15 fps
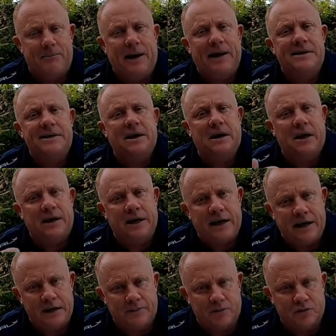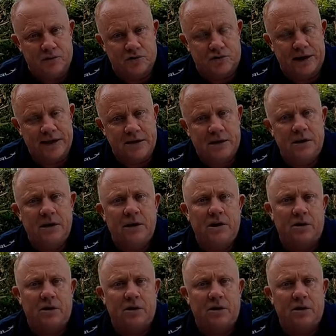better and hit the ball straighter,